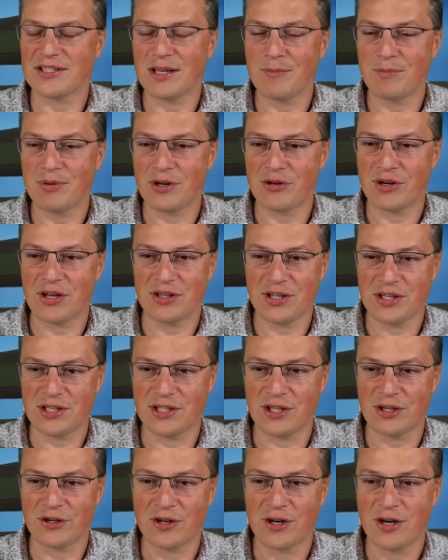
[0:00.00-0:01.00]
simpler and
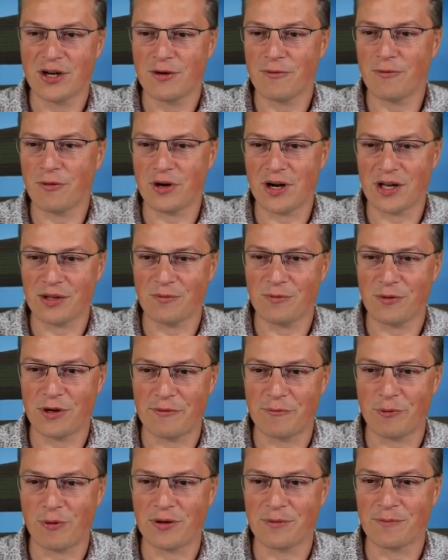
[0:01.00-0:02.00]
easier
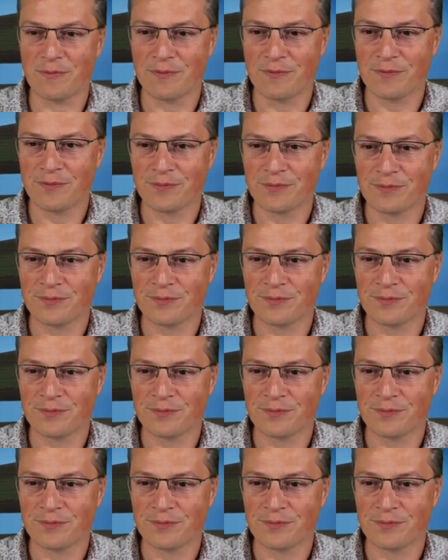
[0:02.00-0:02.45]
for everyone.